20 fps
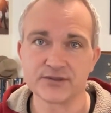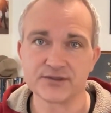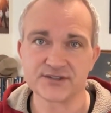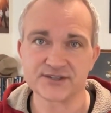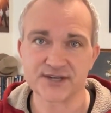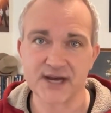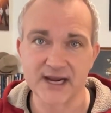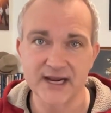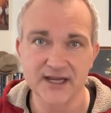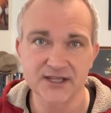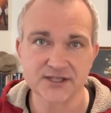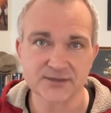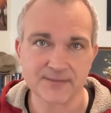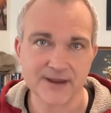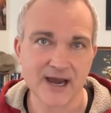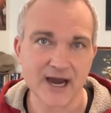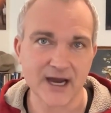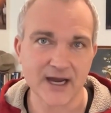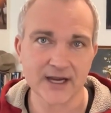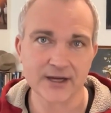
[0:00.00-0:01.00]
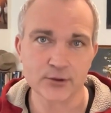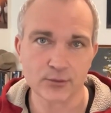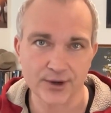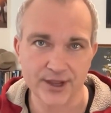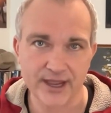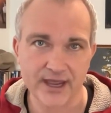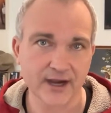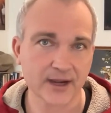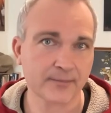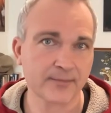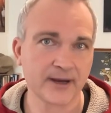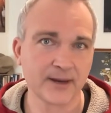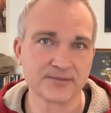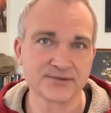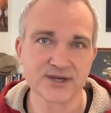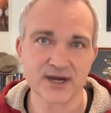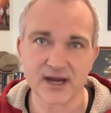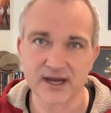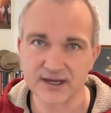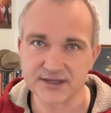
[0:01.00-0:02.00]
The science behind organic
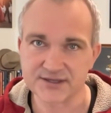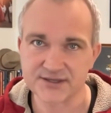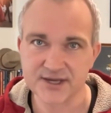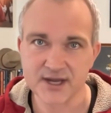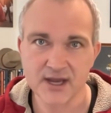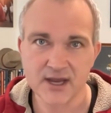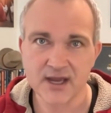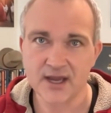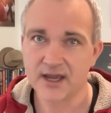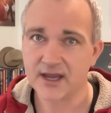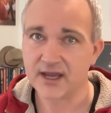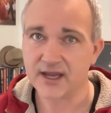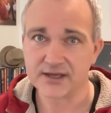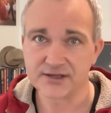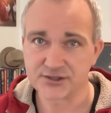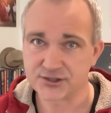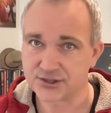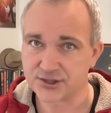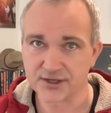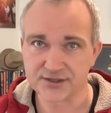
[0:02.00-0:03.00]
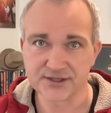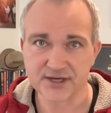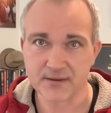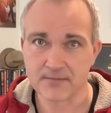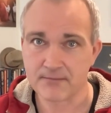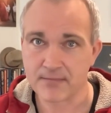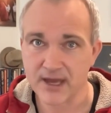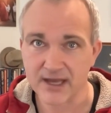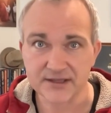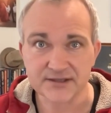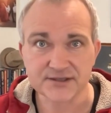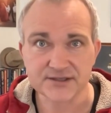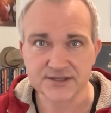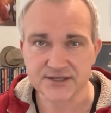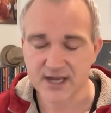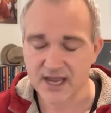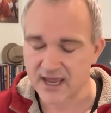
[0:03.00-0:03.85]
peptides is just immense.